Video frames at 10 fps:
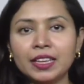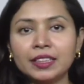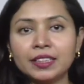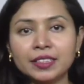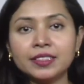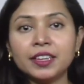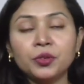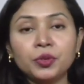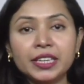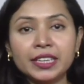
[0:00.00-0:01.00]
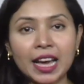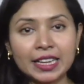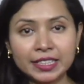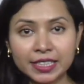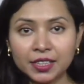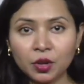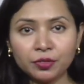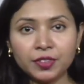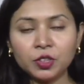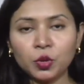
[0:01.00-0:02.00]
This is the Unit 19
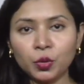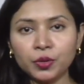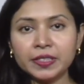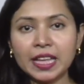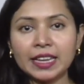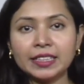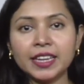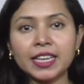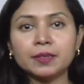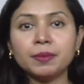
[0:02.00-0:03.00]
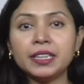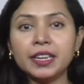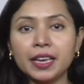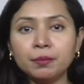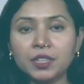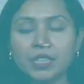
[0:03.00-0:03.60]
of the course and it has been named